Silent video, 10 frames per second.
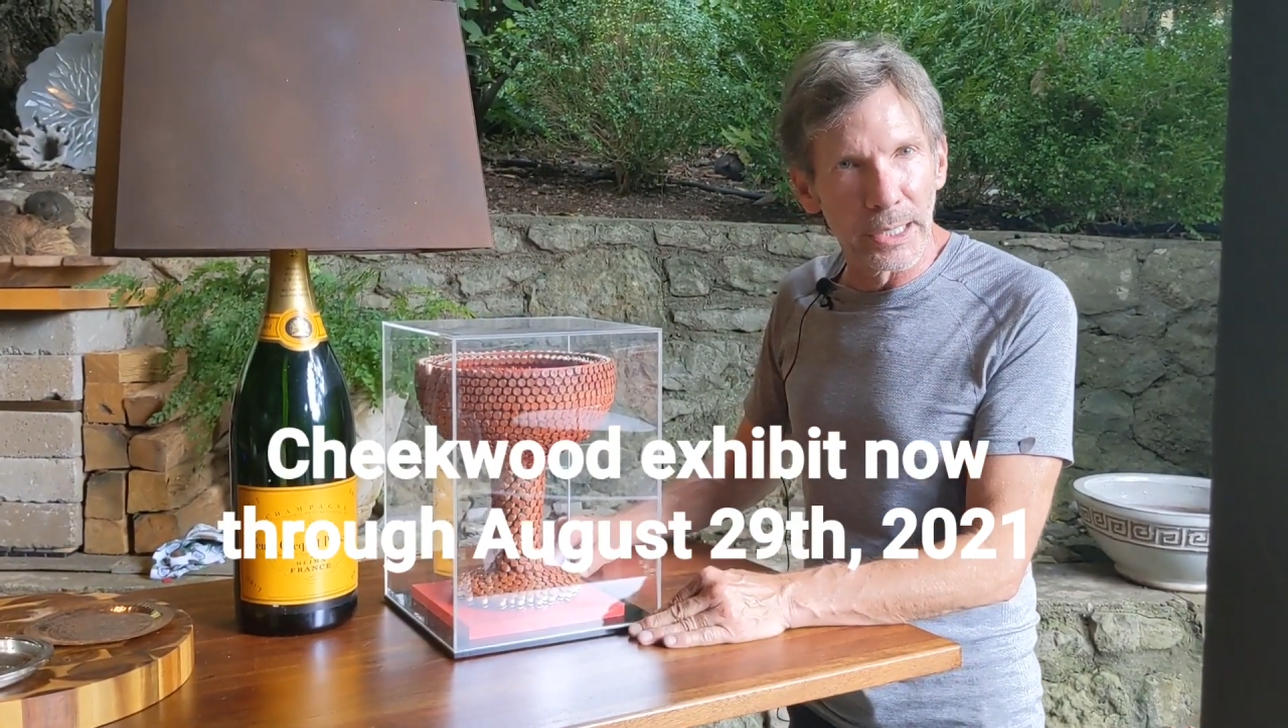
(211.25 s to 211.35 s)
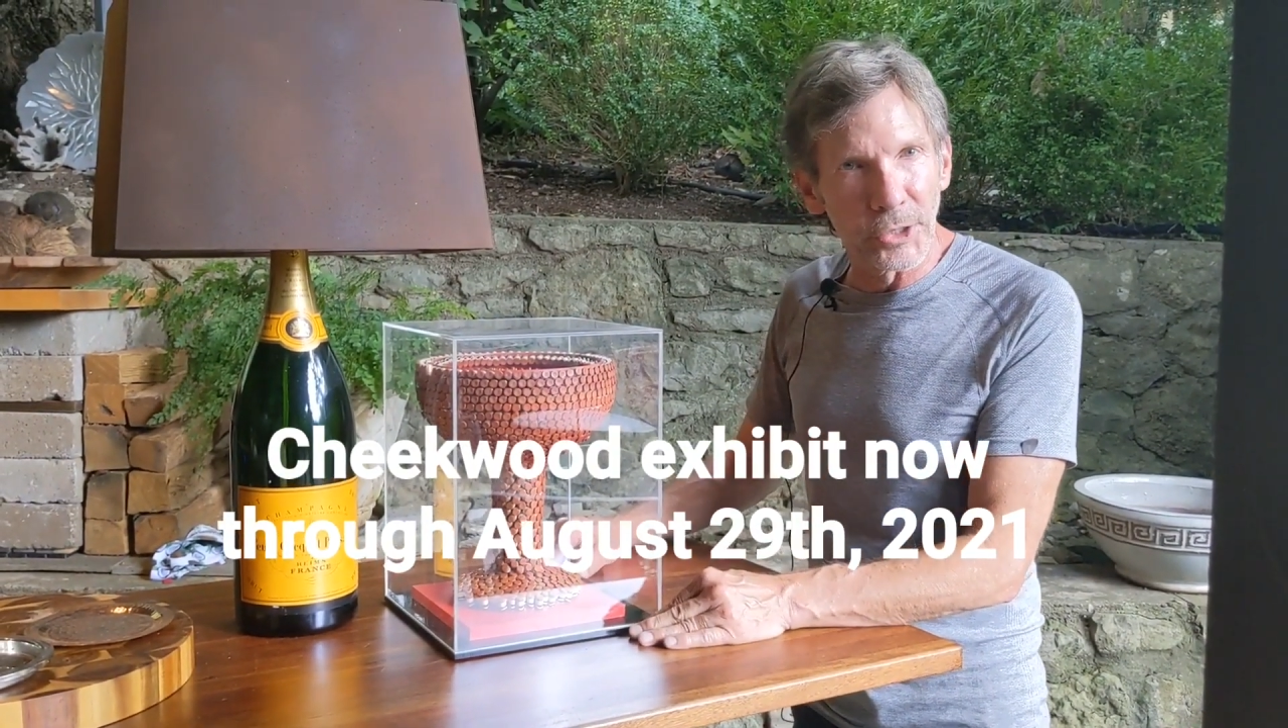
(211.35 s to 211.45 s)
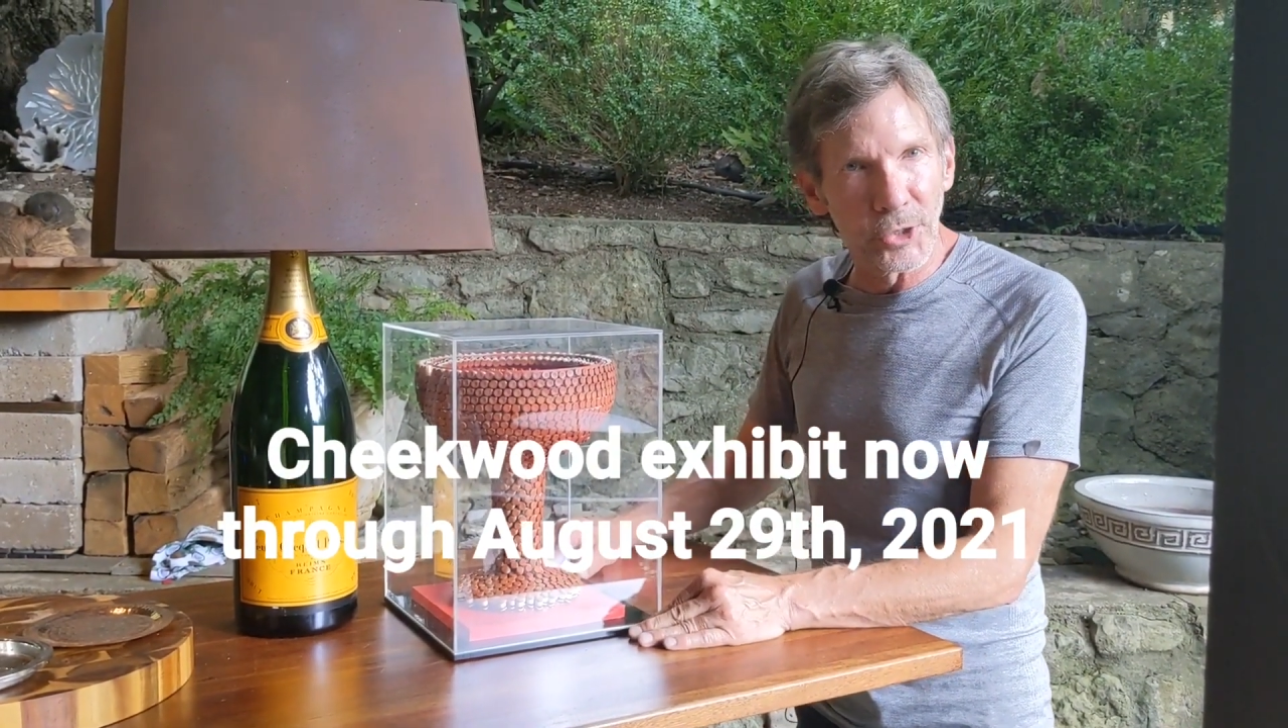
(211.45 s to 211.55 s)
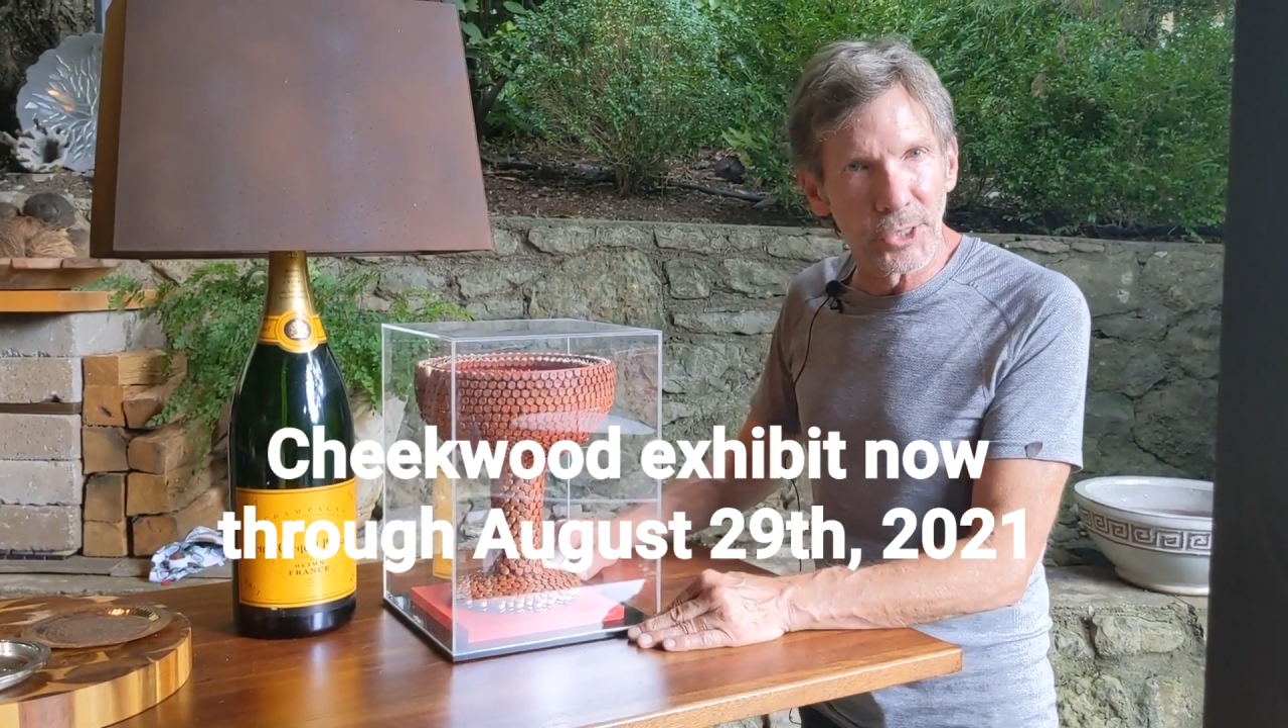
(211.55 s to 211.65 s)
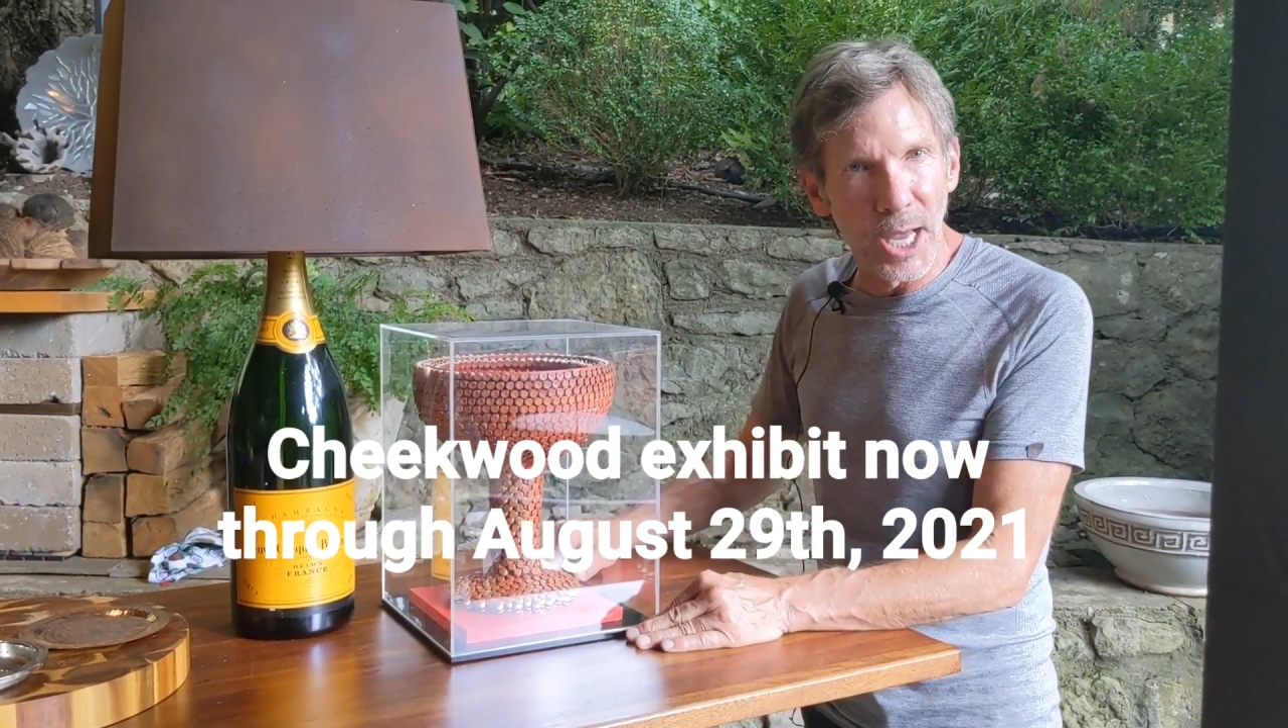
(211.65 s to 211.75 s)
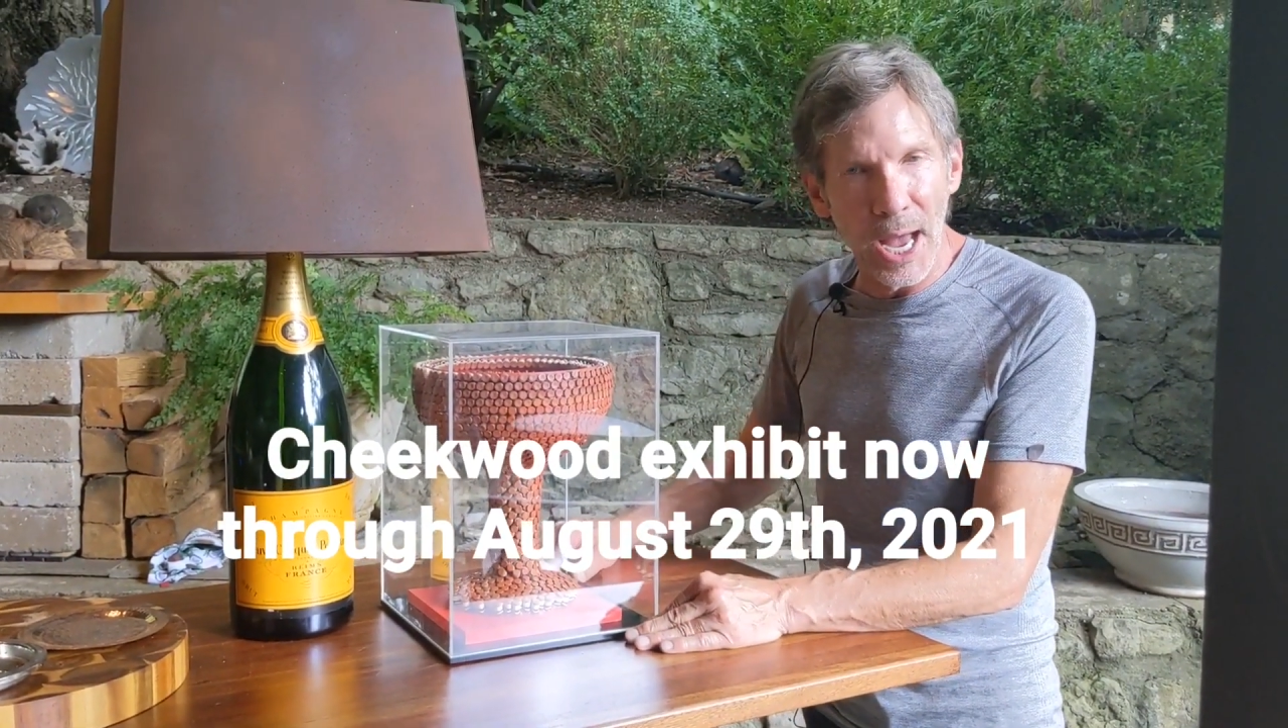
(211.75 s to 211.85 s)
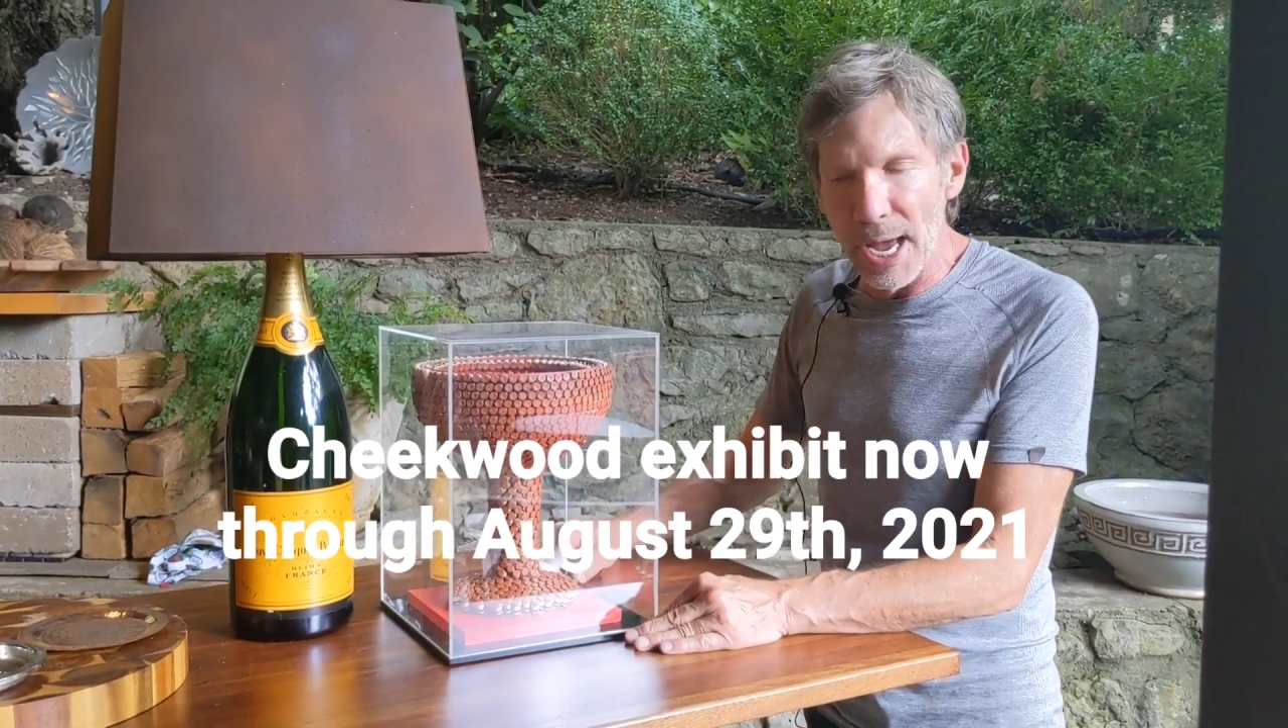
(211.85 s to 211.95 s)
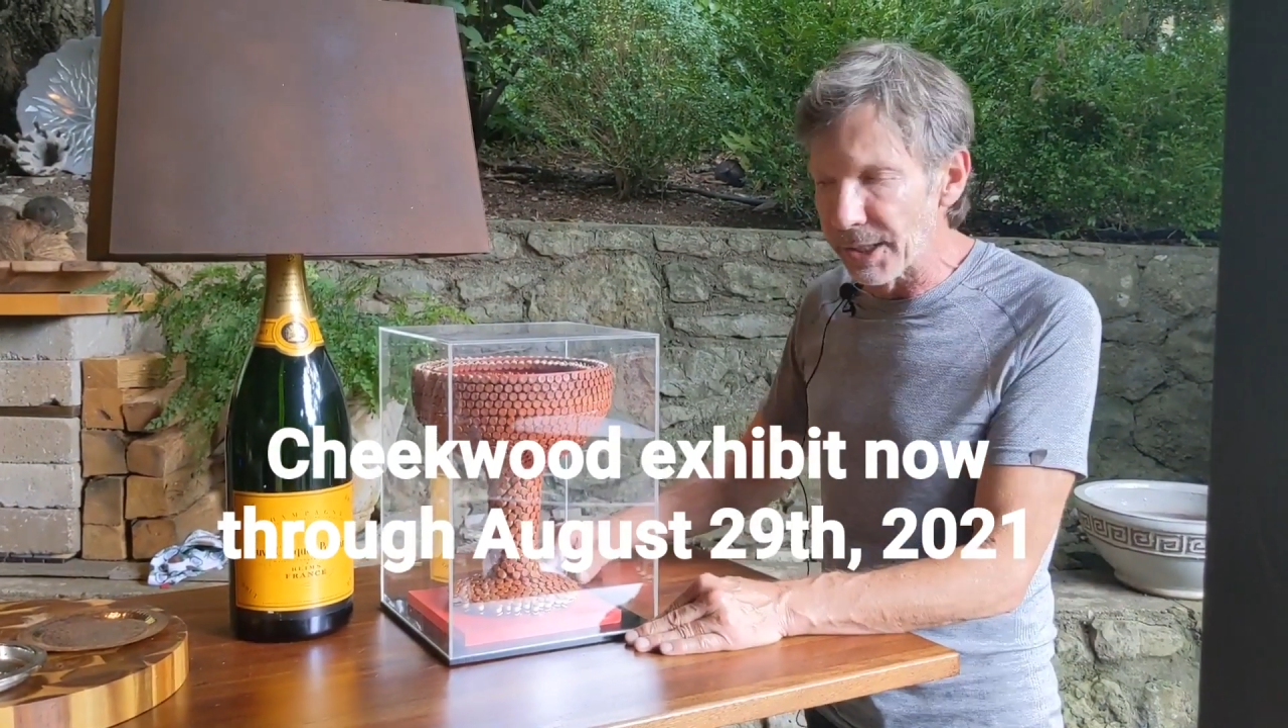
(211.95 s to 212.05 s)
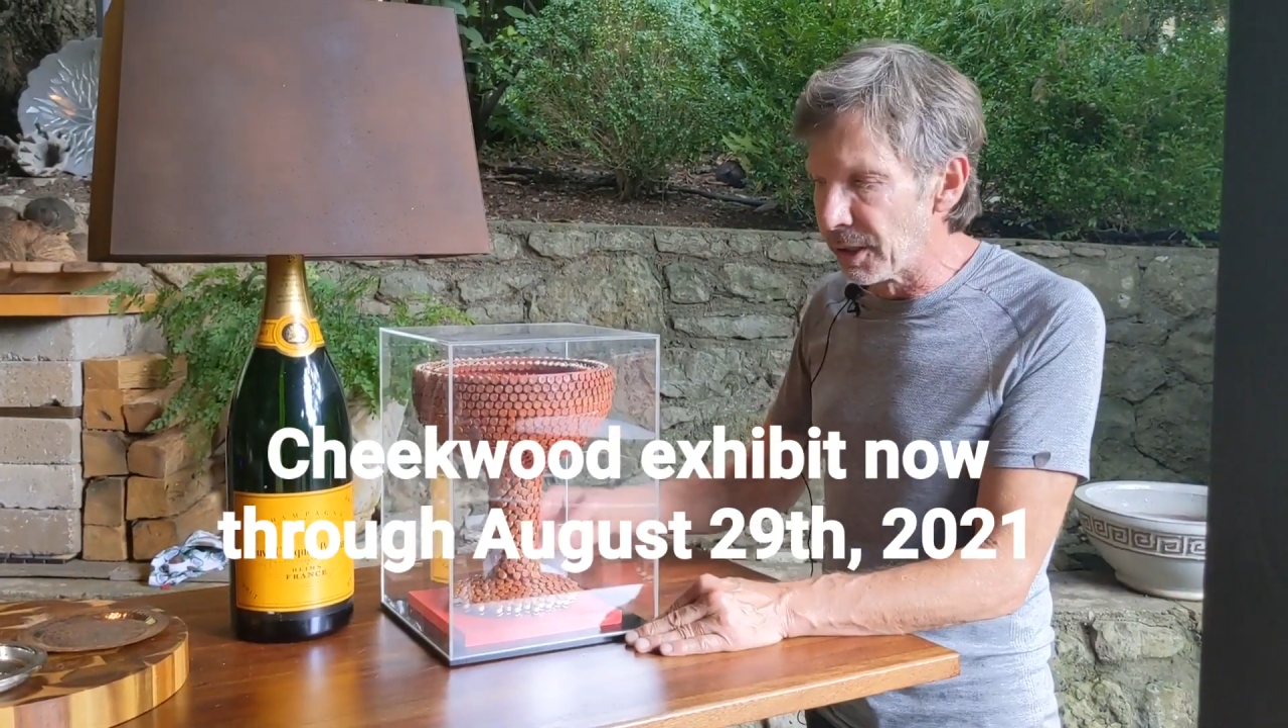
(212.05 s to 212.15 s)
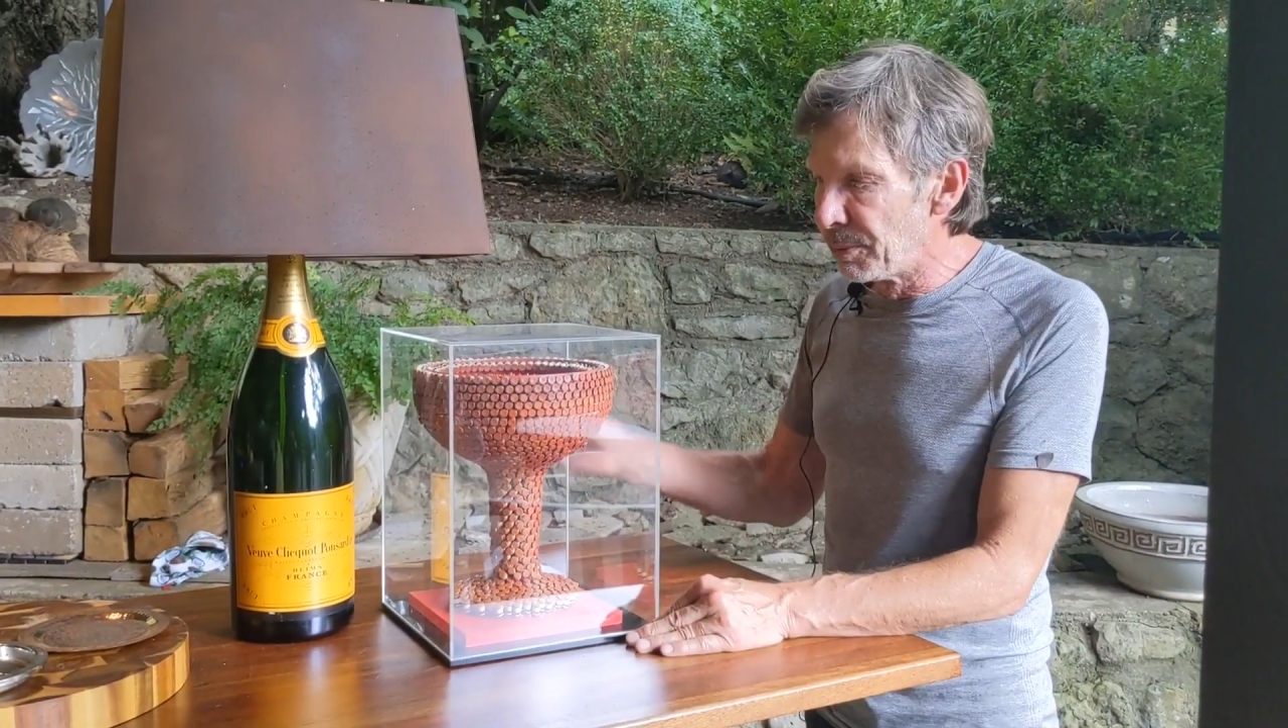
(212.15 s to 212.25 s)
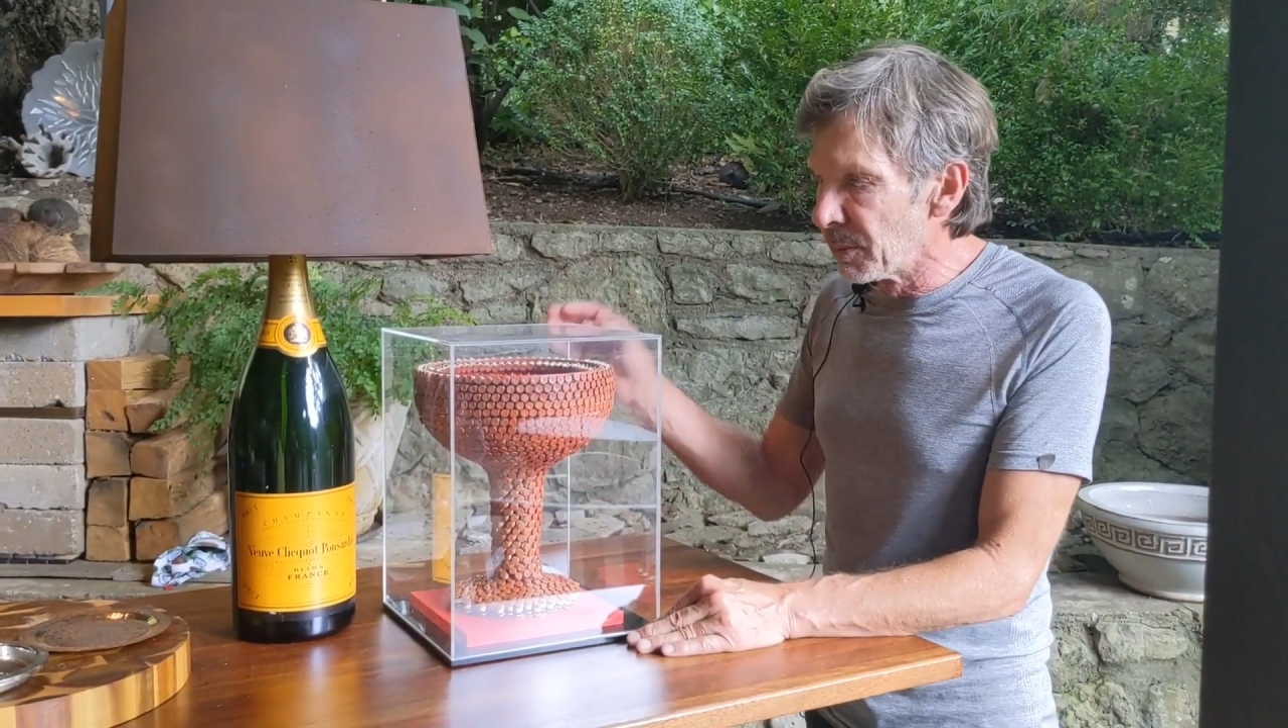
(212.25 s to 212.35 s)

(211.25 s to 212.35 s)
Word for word: exact,